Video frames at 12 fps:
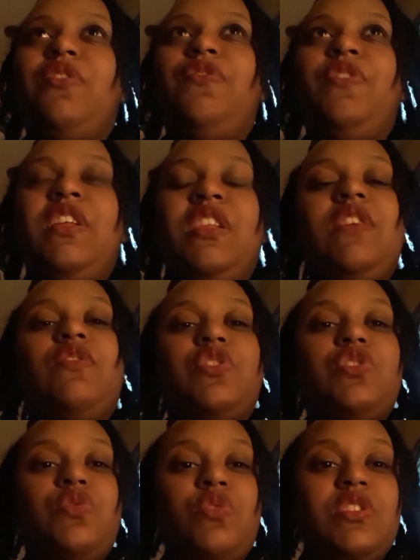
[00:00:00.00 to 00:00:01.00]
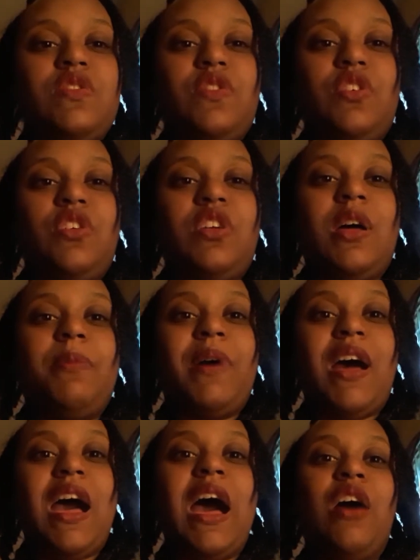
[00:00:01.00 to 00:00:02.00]
feeling resourceful about
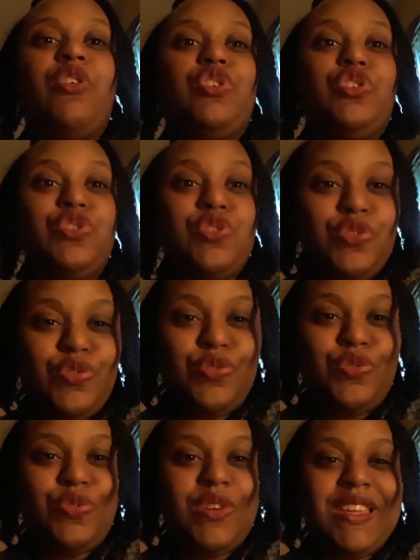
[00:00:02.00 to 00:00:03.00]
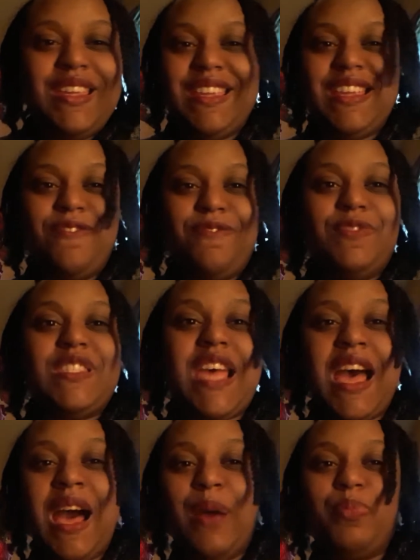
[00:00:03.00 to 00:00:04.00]
how you can
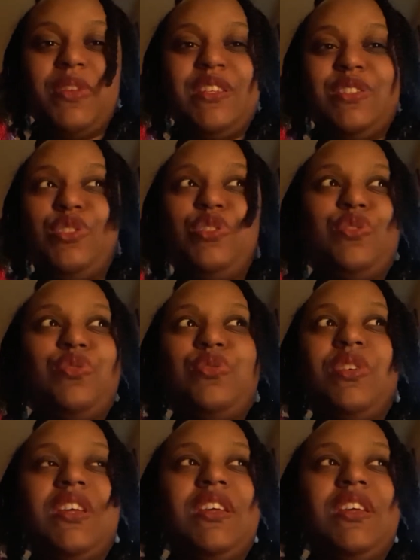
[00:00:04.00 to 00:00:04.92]
tap into